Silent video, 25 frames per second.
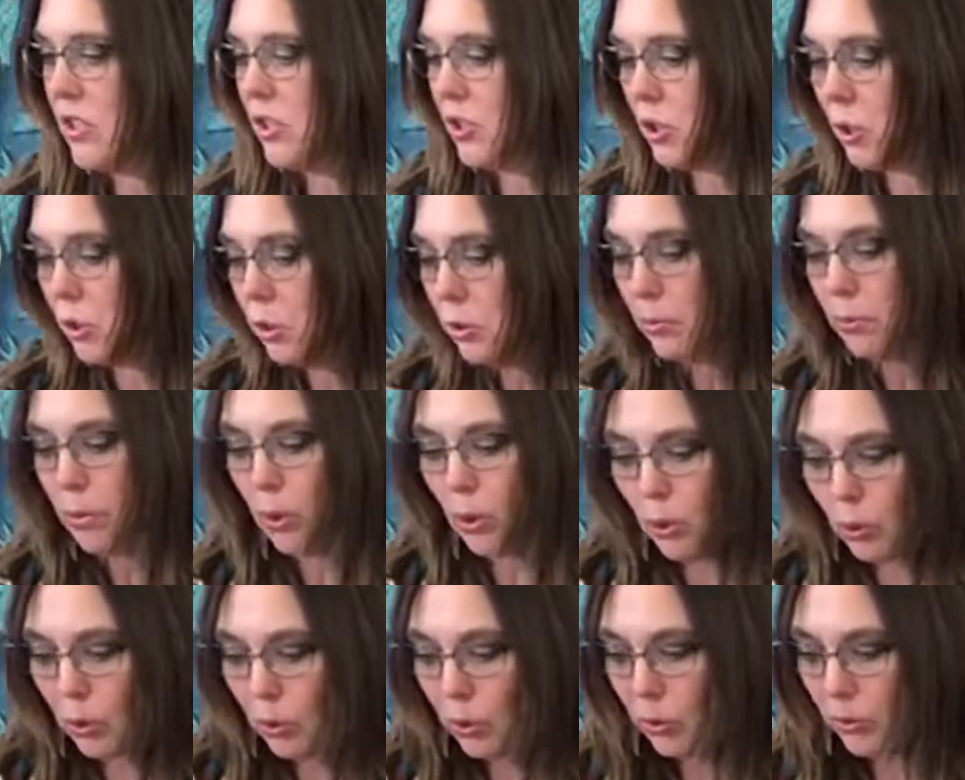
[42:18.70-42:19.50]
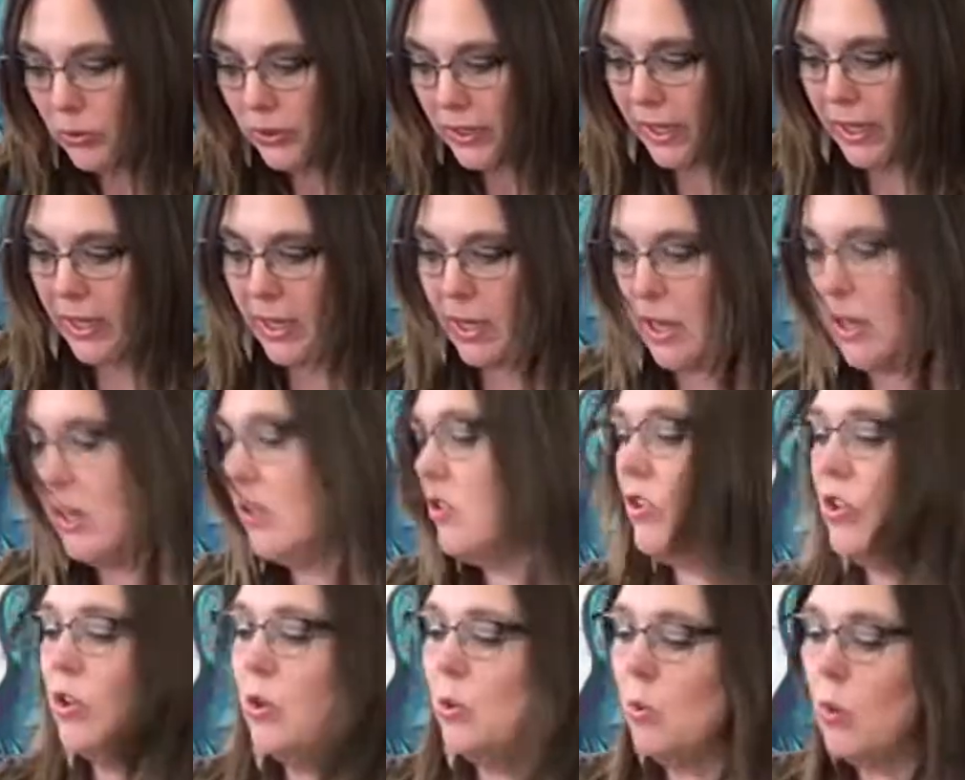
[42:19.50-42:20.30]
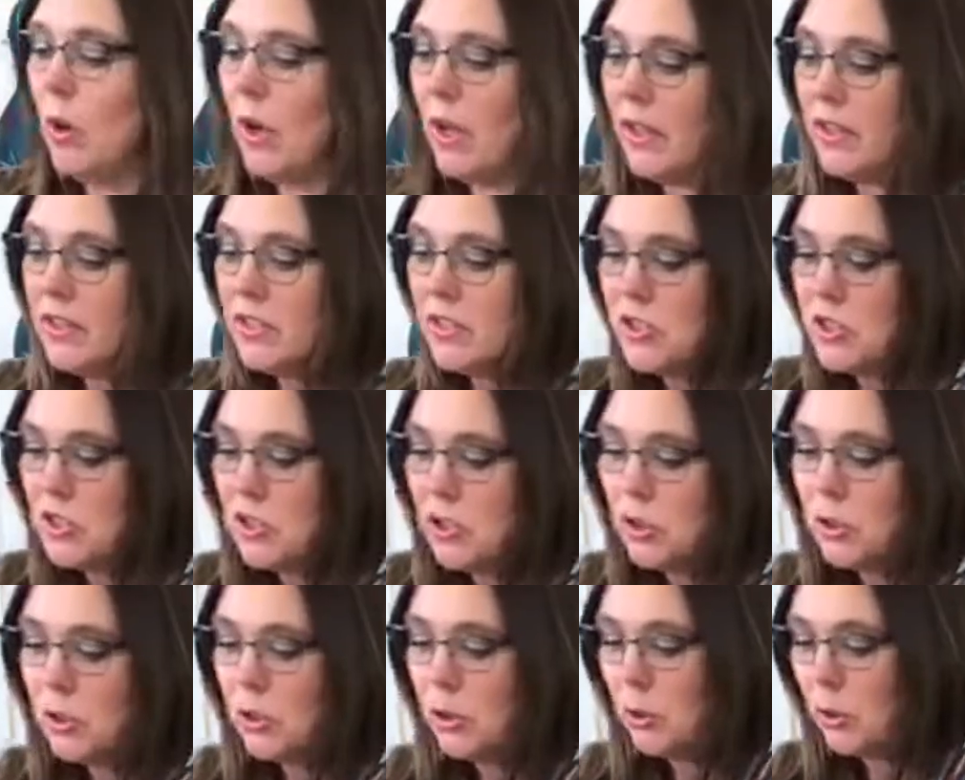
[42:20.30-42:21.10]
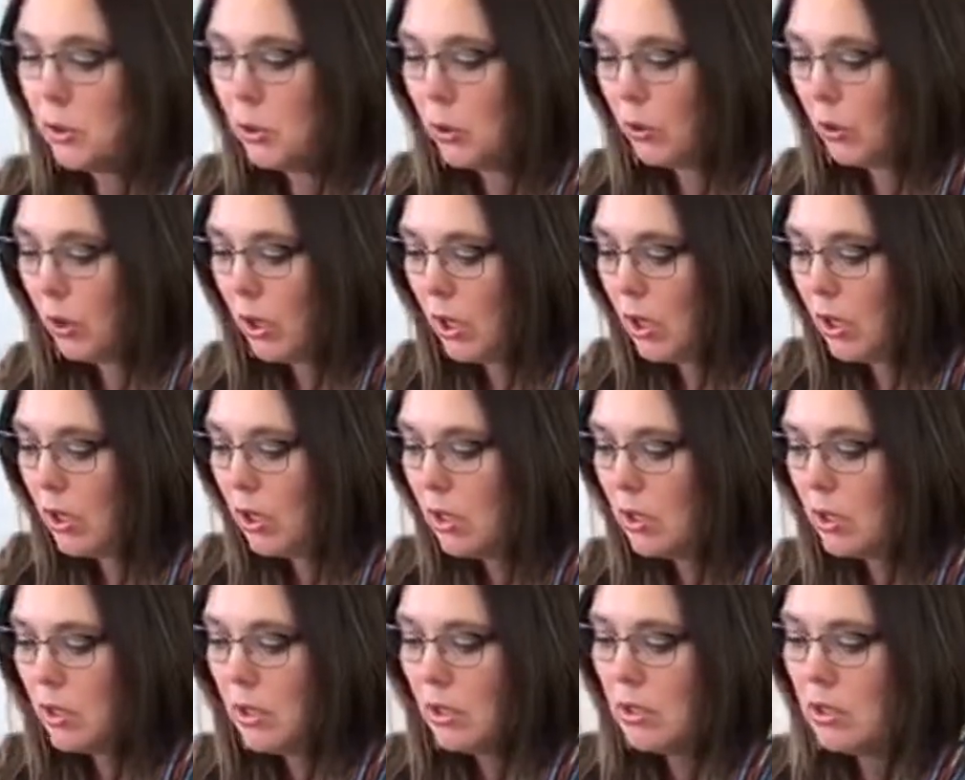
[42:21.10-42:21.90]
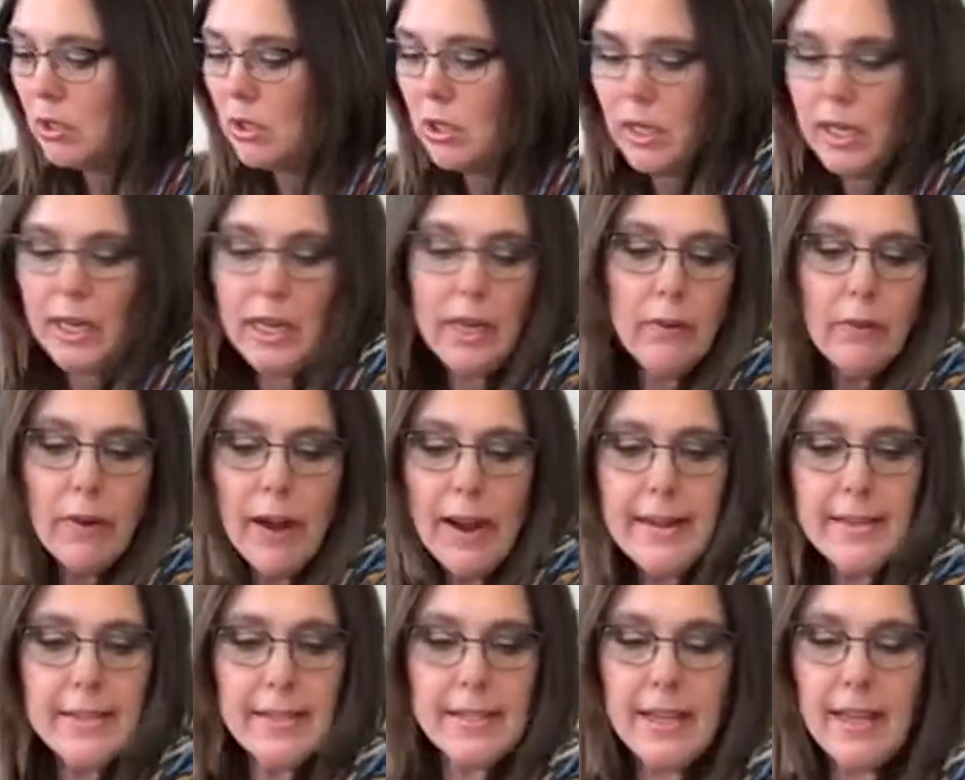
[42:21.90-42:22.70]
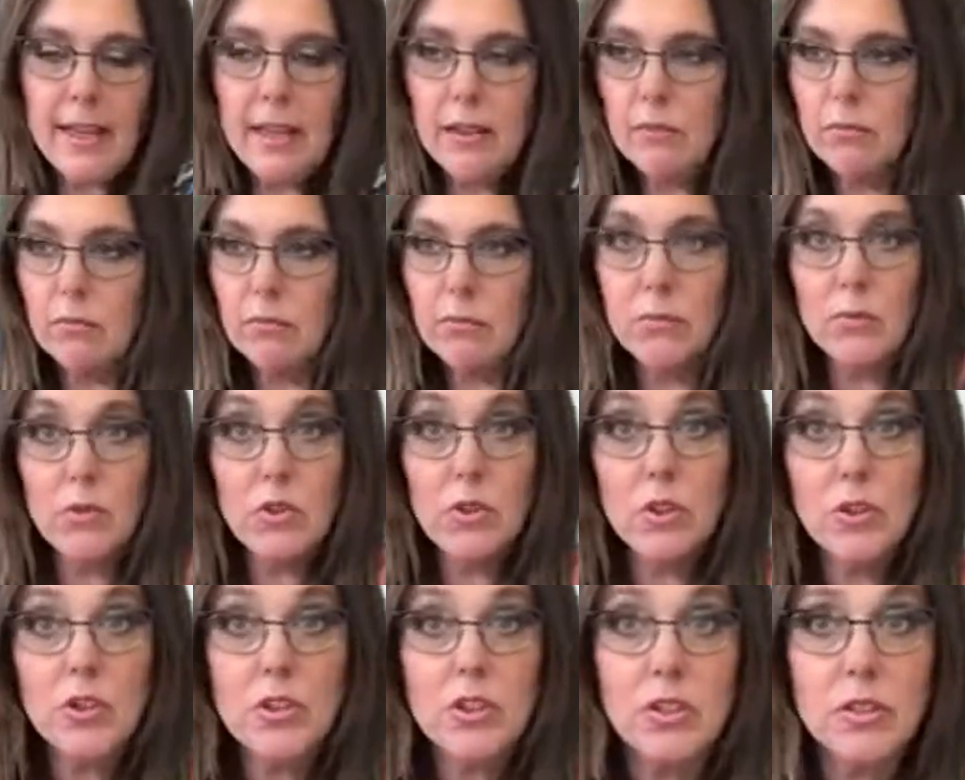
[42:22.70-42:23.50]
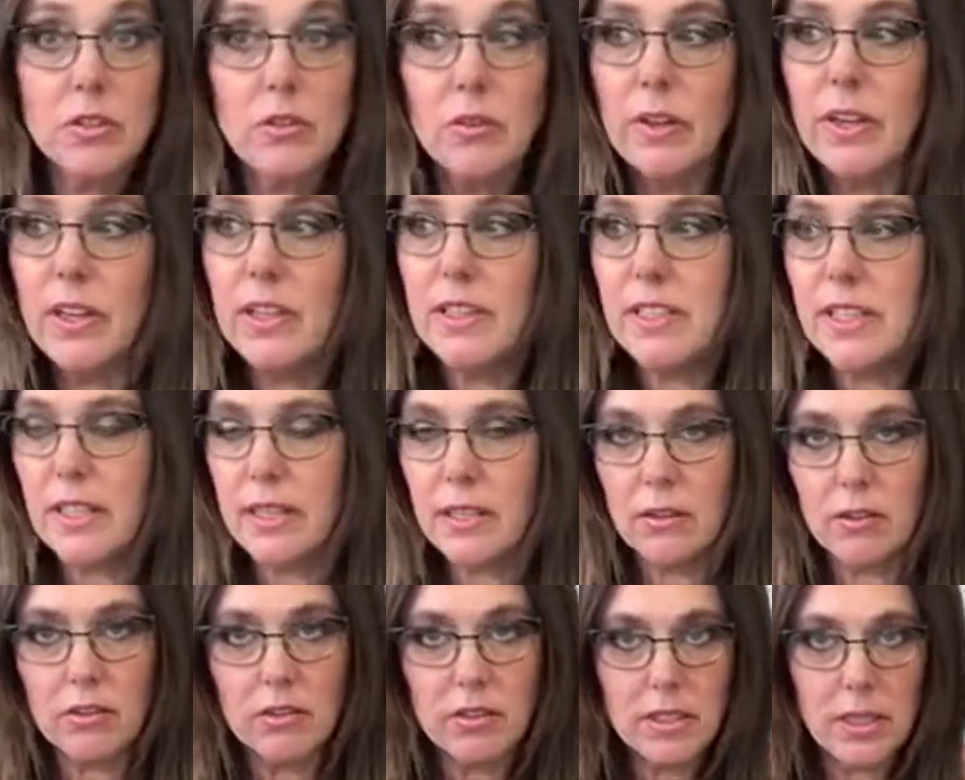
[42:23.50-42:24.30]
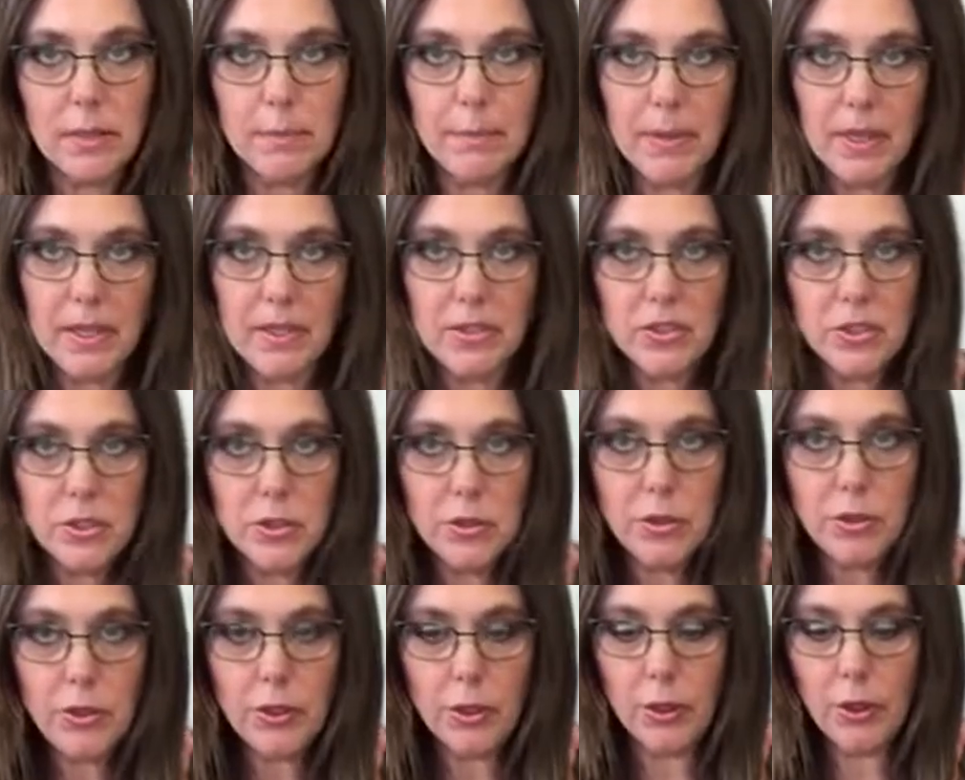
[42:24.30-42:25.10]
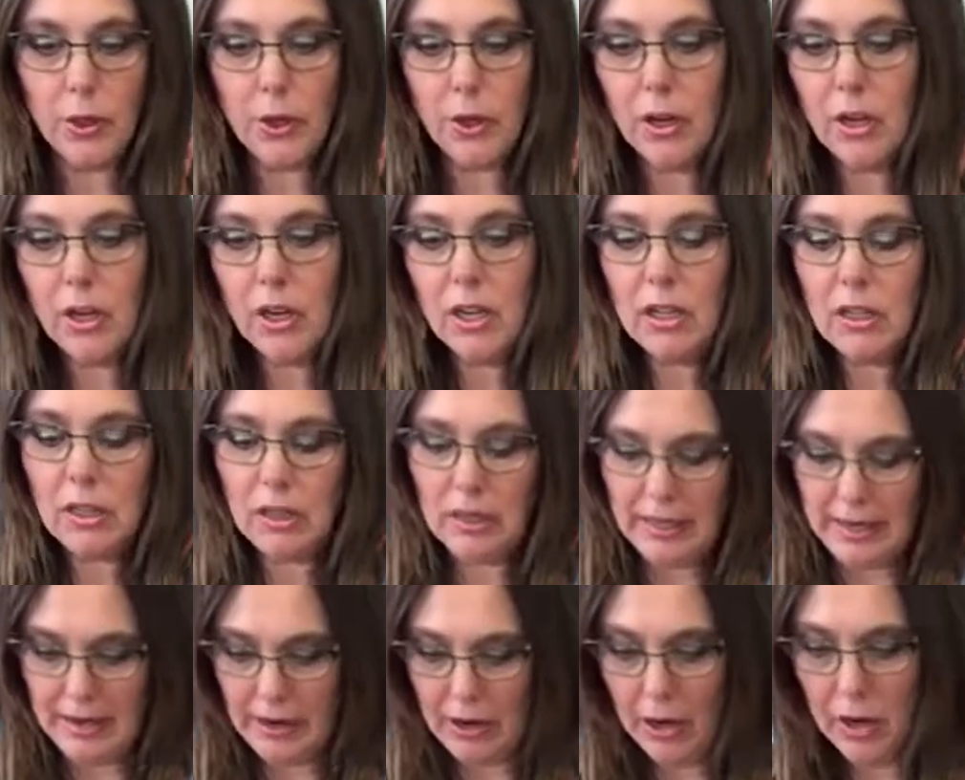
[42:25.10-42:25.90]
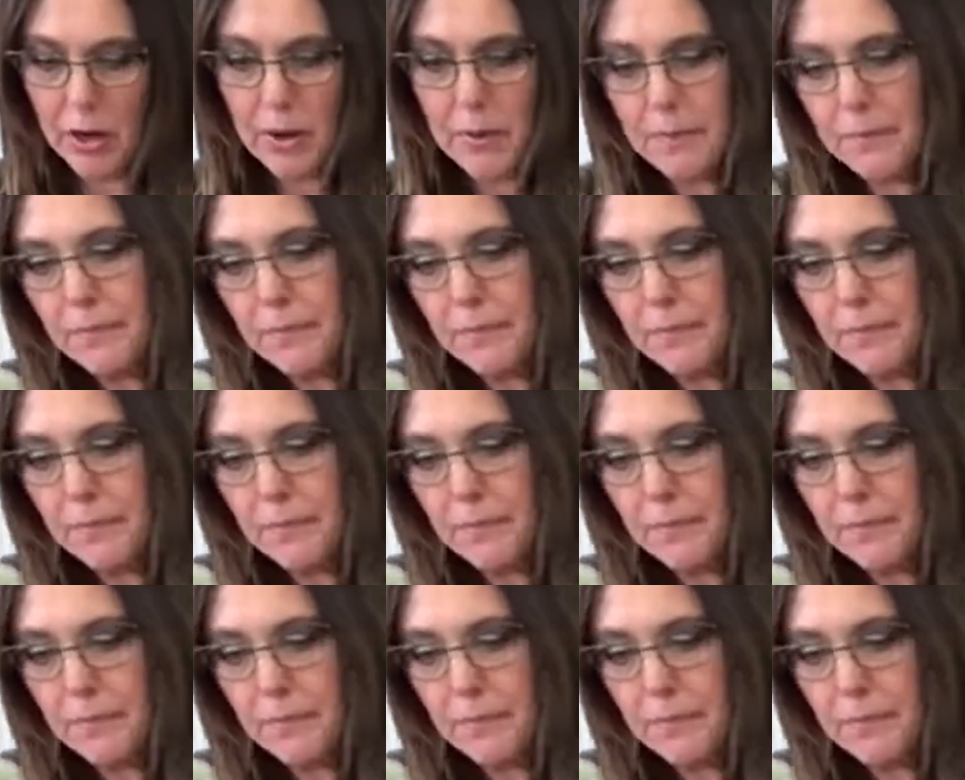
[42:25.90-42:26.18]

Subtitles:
too bold and you want to erase it. You're just going to dip into your clear,